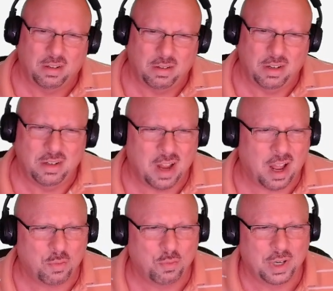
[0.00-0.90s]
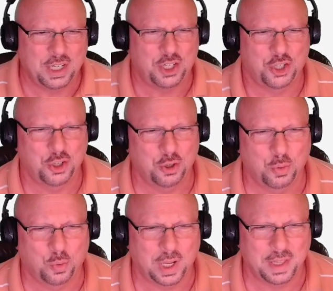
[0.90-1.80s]
Not really sure
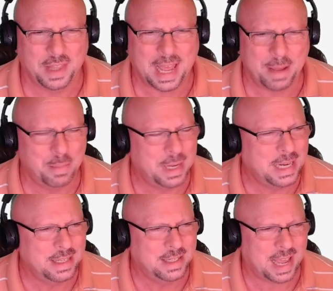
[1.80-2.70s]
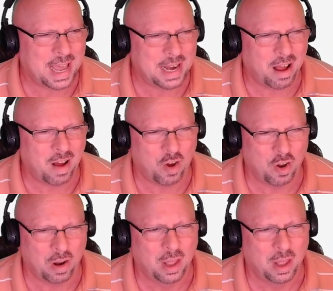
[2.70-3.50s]
what that means at all,